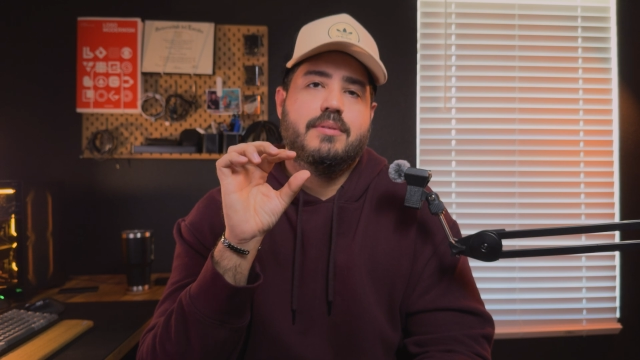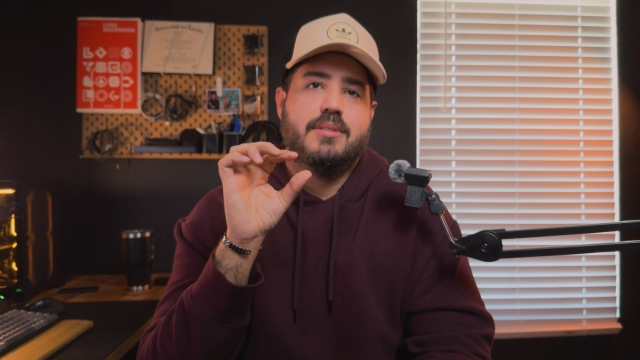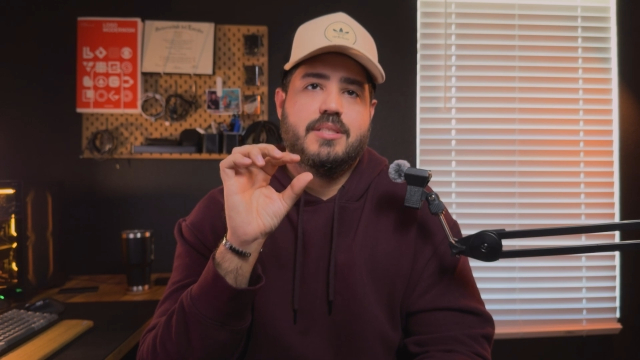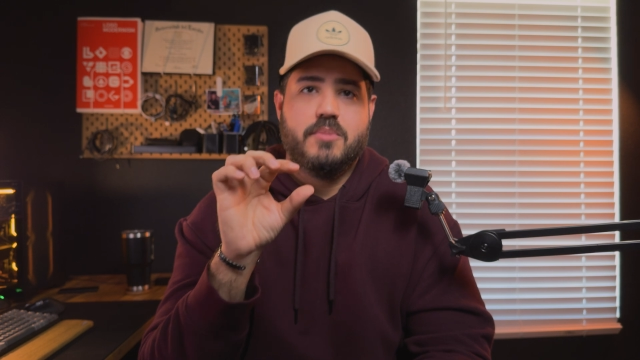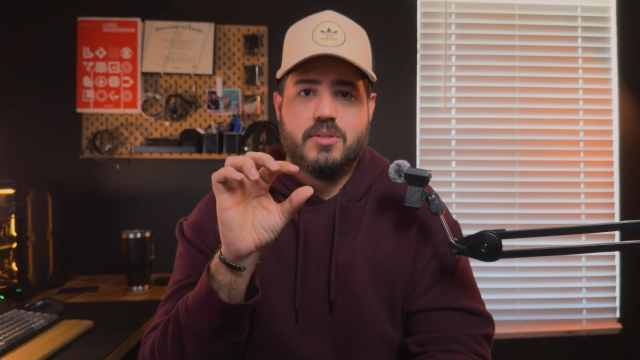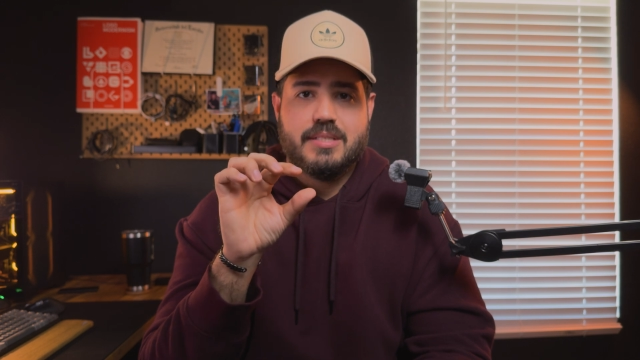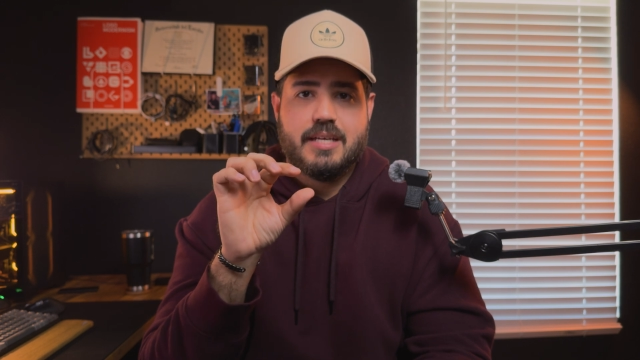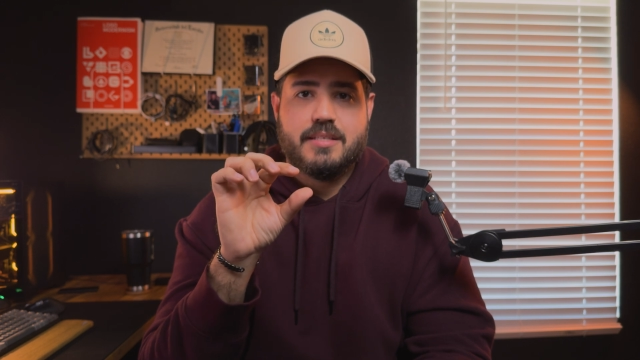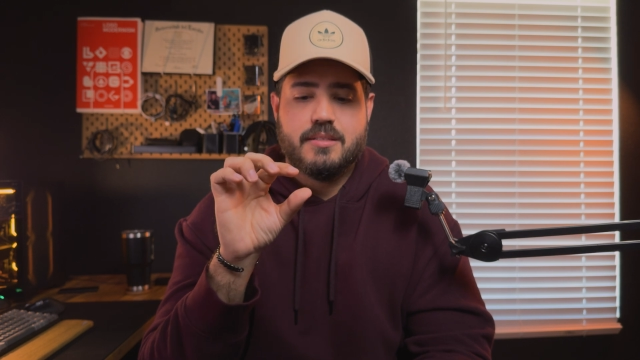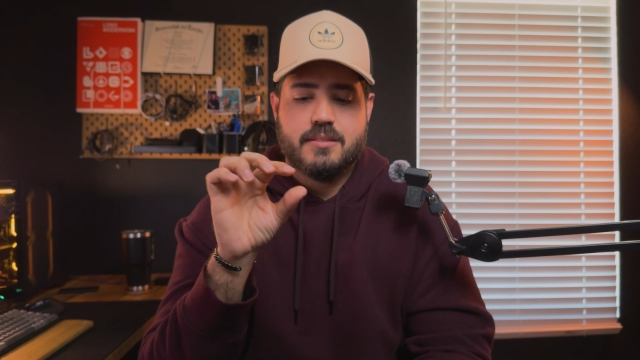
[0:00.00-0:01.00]
in small
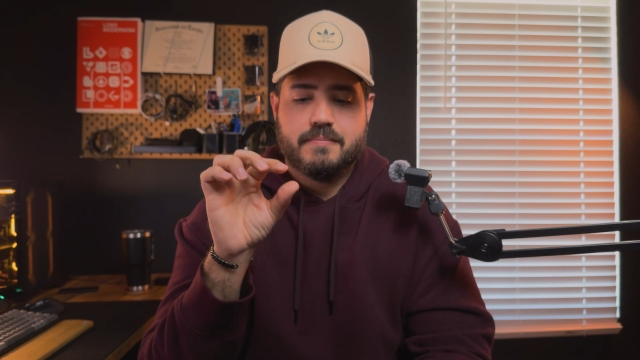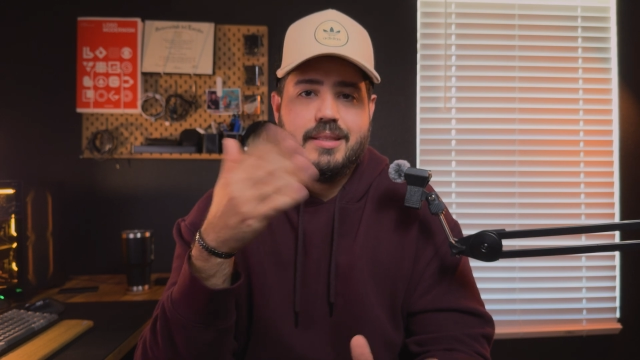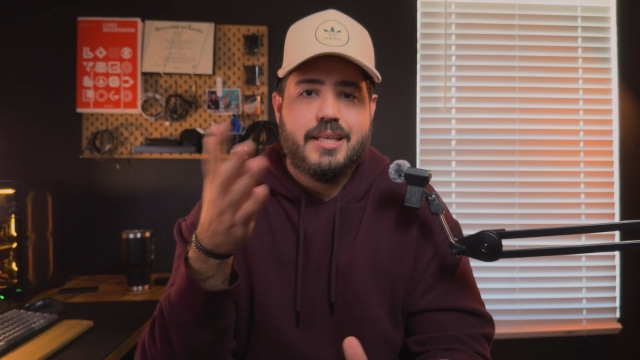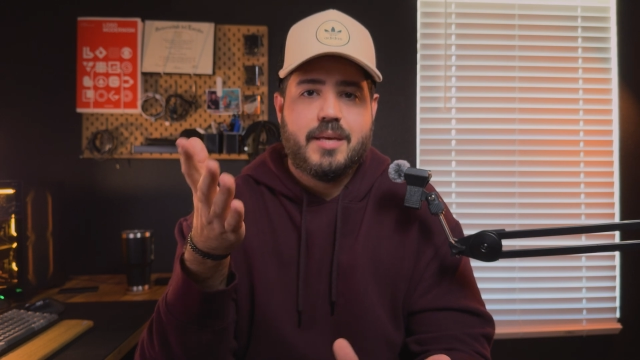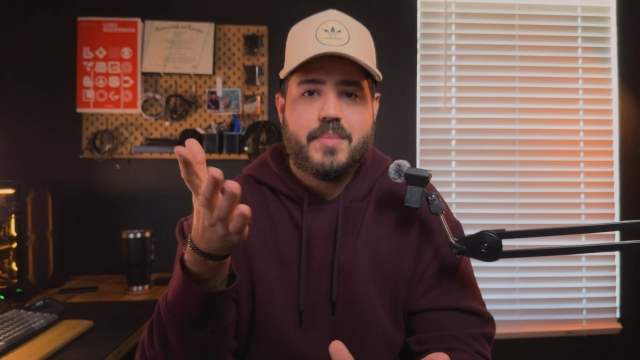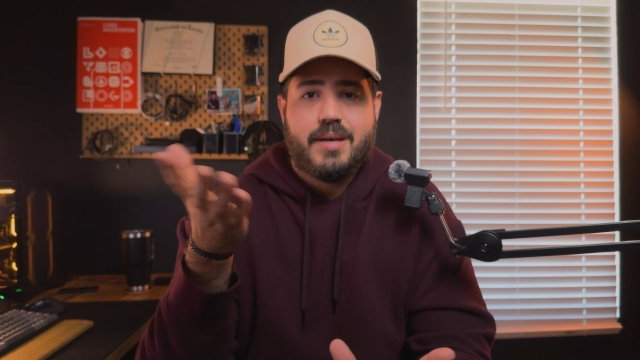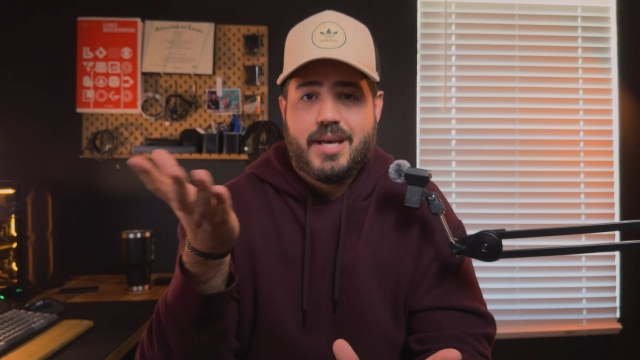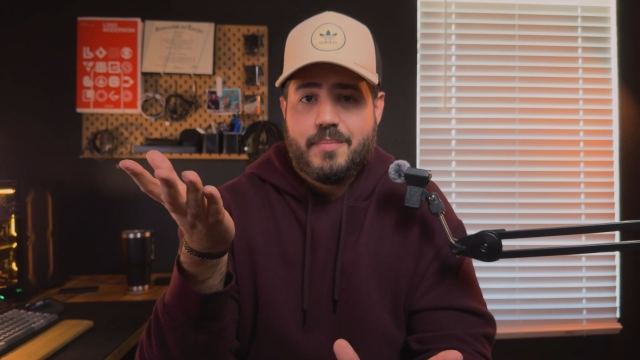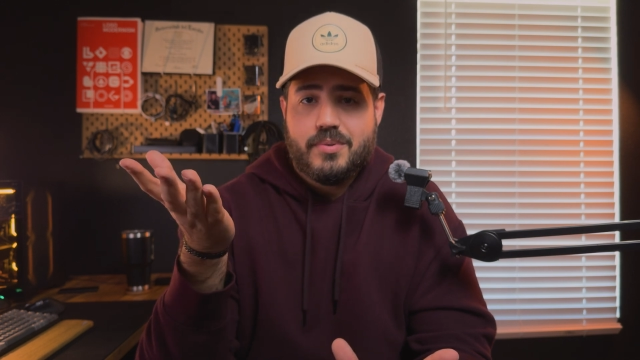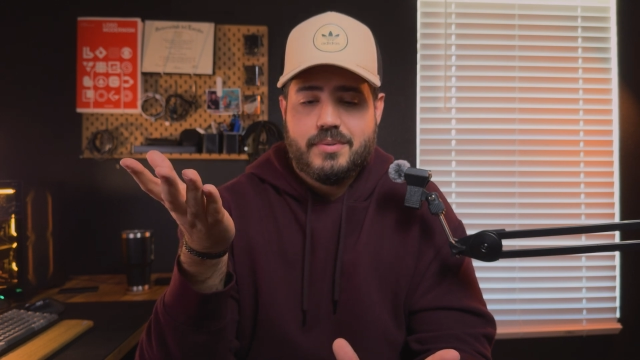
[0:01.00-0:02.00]
sizes. Think about
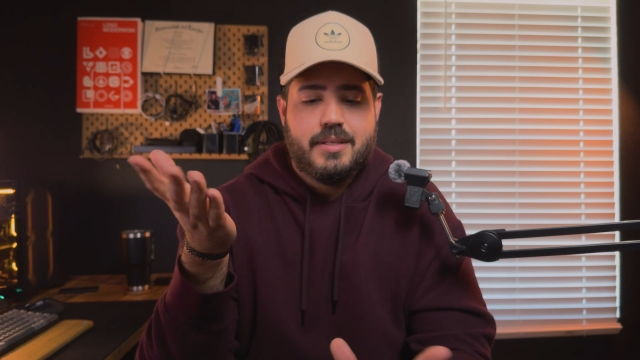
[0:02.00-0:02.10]
Apple.